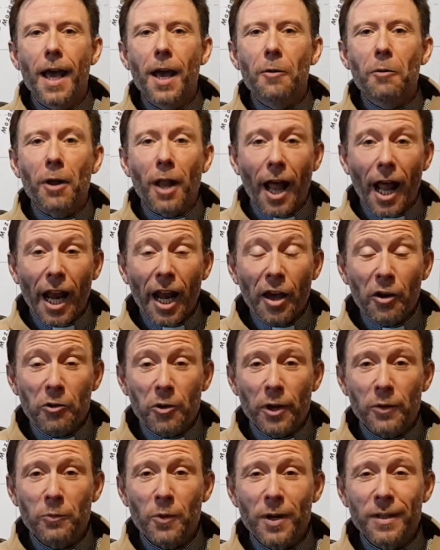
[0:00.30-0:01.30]
Well, hello
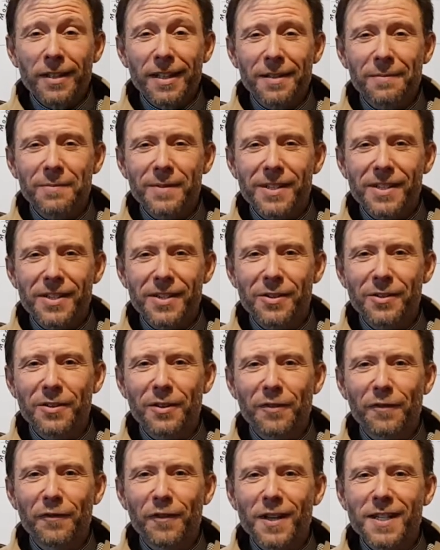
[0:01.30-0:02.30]
and welcome to the
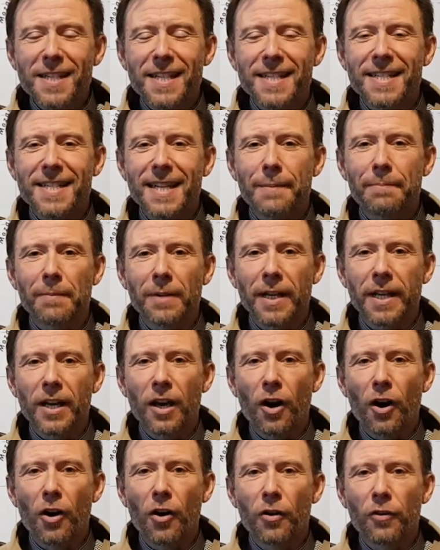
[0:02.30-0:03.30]
first assembly
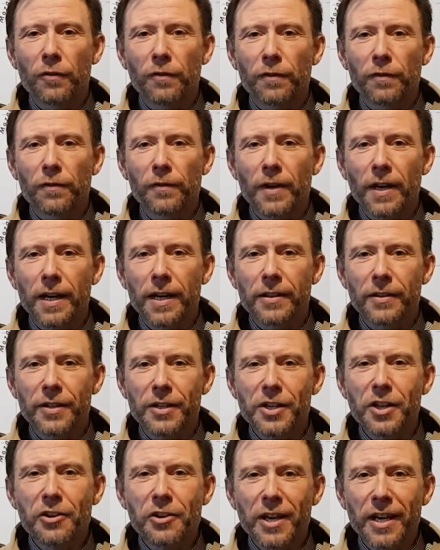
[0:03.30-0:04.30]
of the
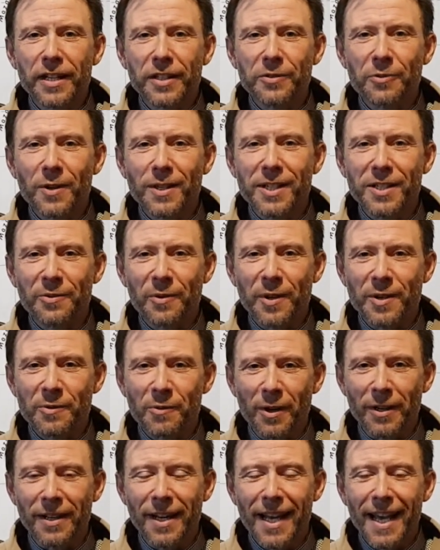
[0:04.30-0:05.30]
new year
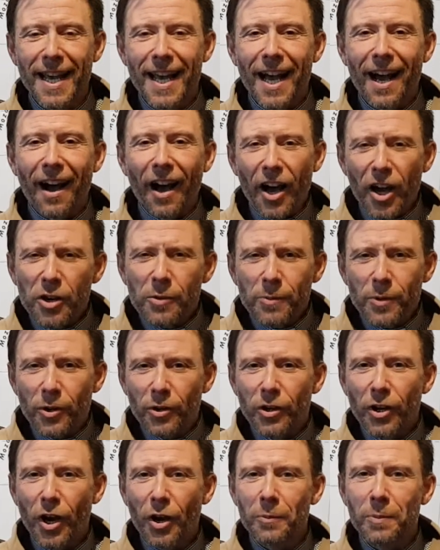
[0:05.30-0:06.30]
2021. I hope you're
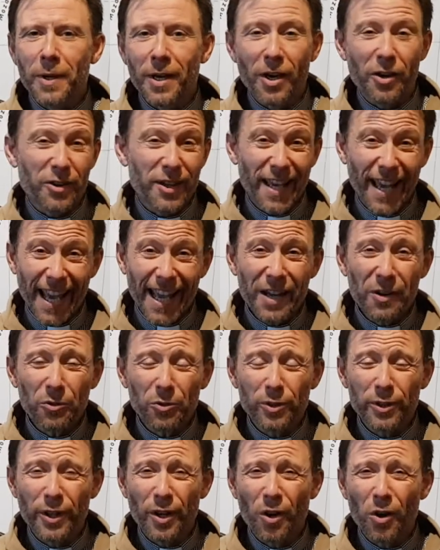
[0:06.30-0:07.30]
coping okay. All
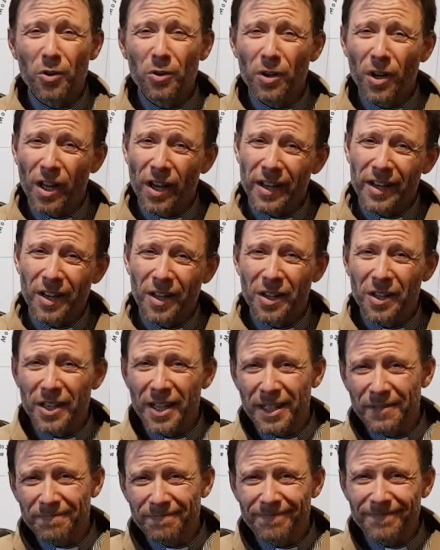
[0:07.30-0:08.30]
the online
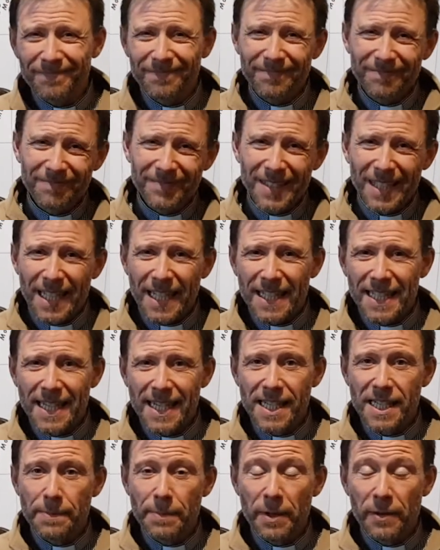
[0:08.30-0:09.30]
learning
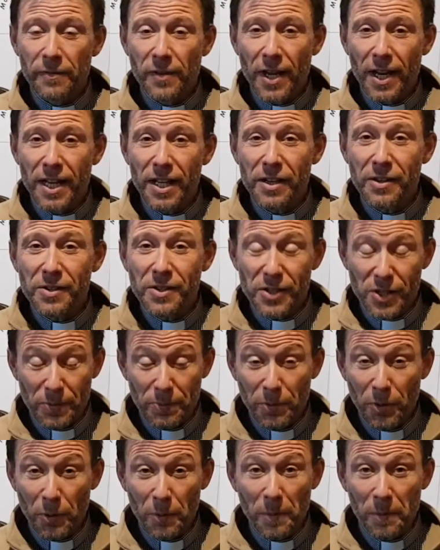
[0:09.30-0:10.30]
takes a bit of getting used to
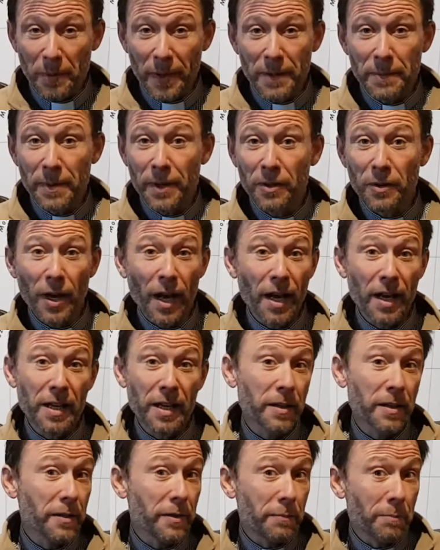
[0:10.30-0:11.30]
probably, but
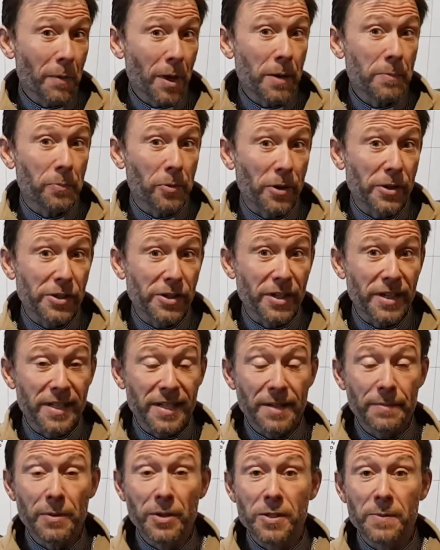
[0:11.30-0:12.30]
my impression is
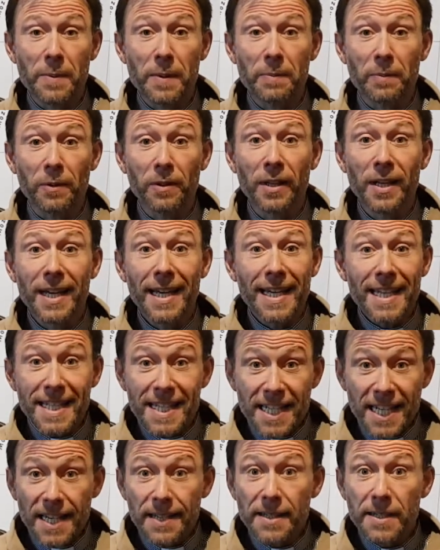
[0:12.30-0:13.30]
that most people
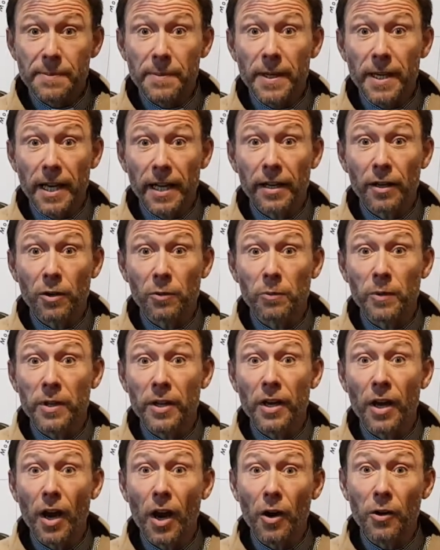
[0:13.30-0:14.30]
seem to be getting on with
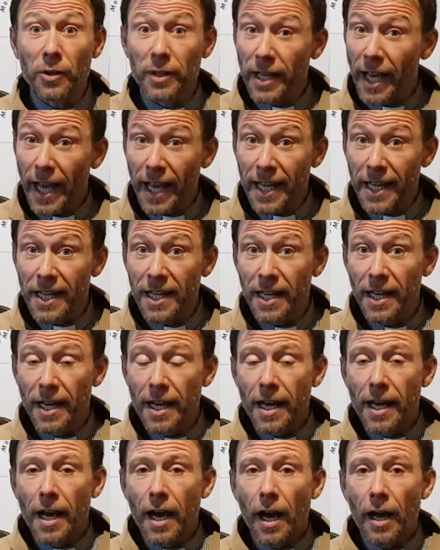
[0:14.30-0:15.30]
it okay.
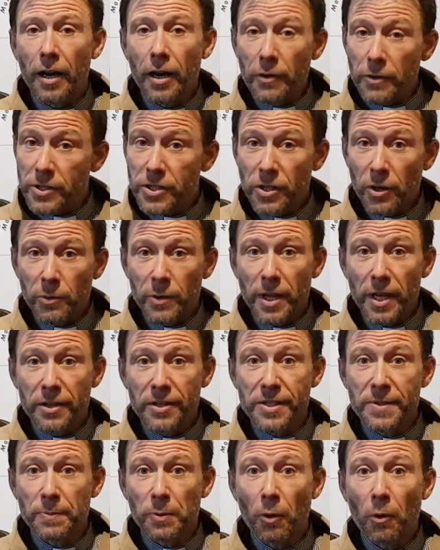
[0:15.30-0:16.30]
I know it's not without
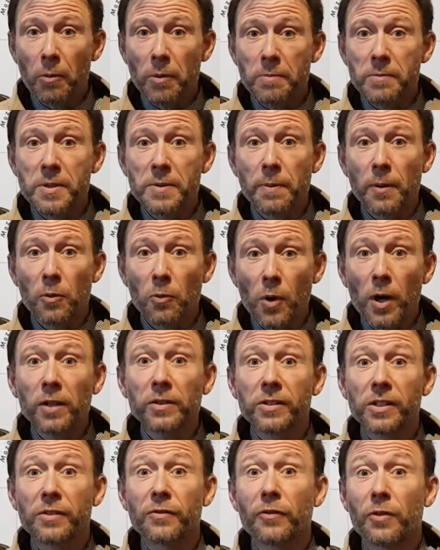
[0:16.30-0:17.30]
its problems, but well
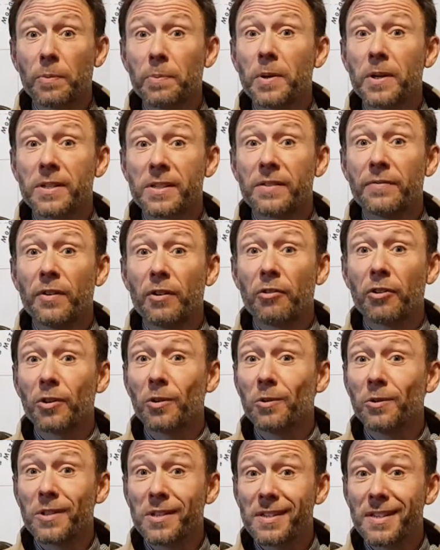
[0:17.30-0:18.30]
done for persevering
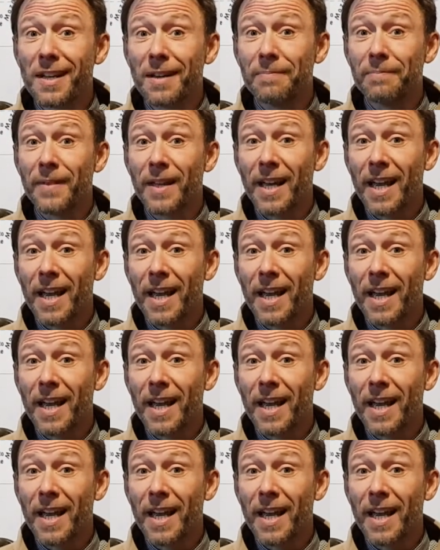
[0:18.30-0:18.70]
all the same.